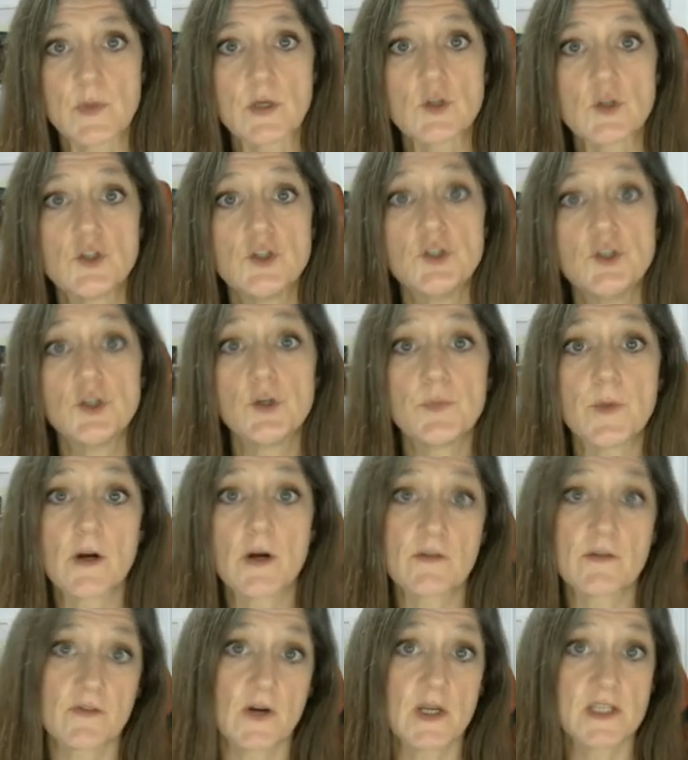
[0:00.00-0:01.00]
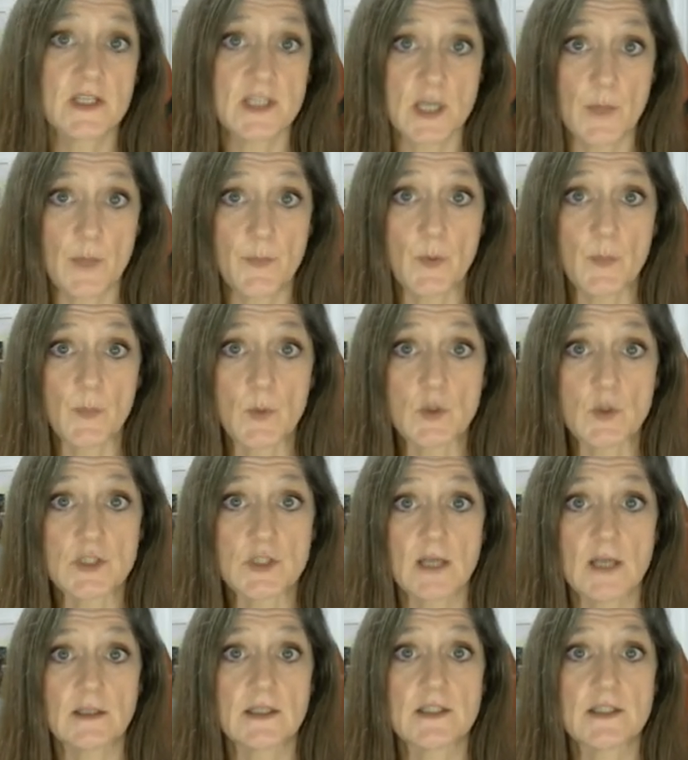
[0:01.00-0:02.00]
because you might find it a bit more
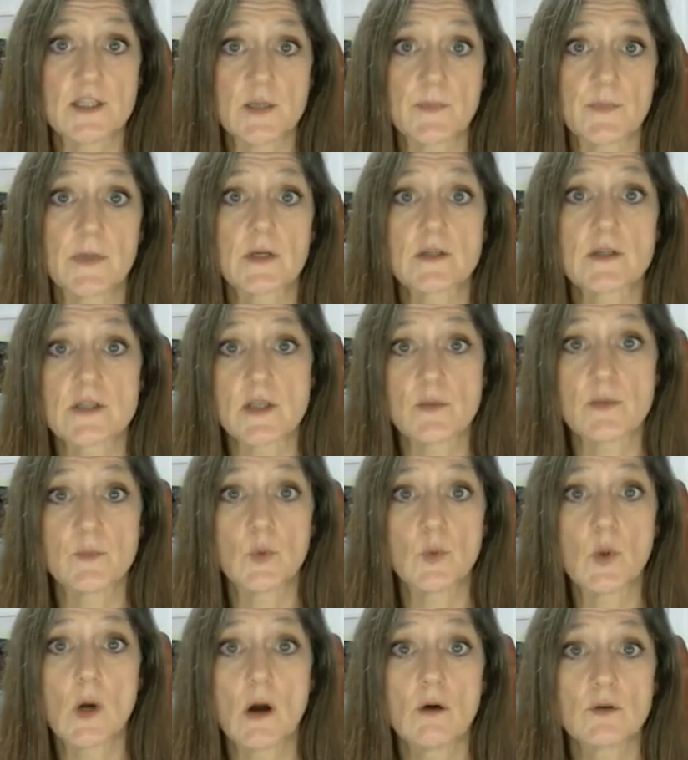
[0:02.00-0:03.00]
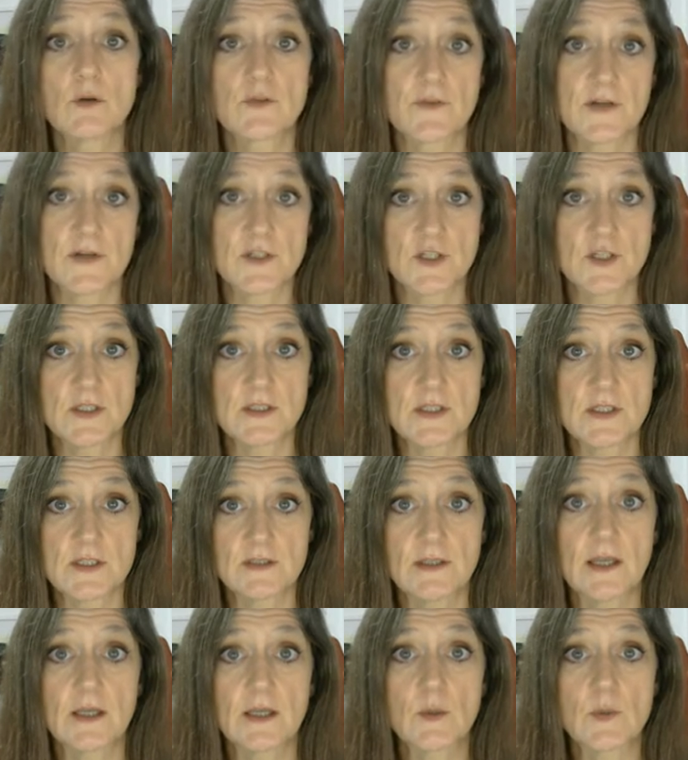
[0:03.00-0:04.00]
challenging because of the more old-fashioned
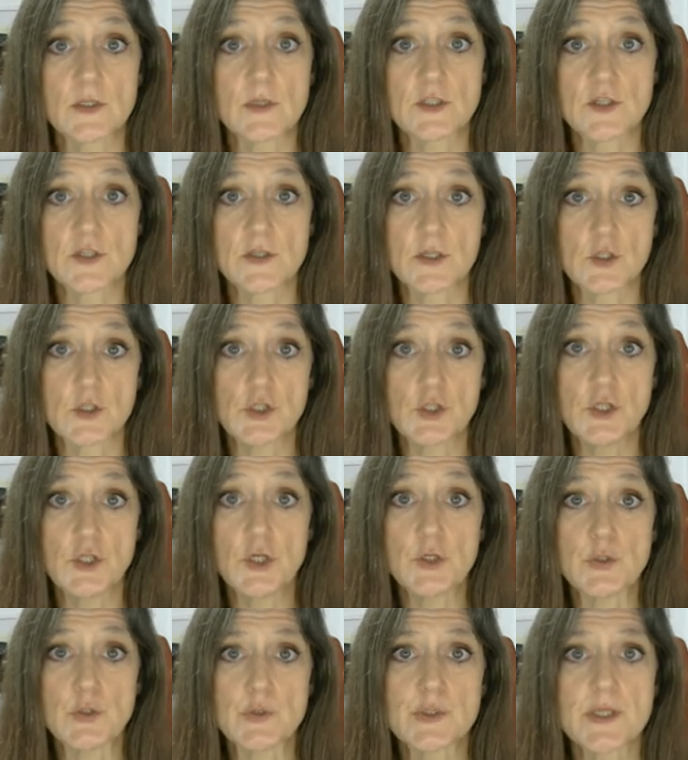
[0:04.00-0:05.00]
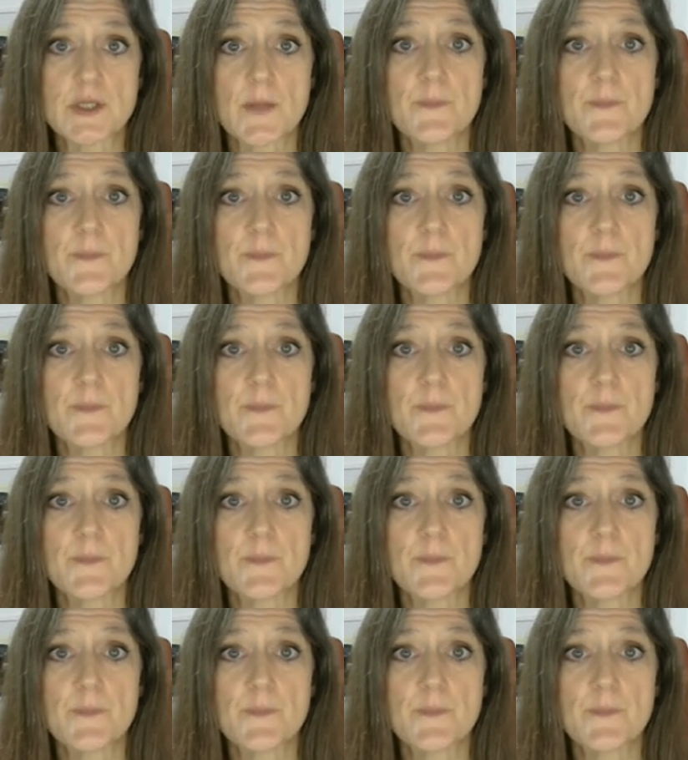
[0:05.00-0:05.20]
language that's used.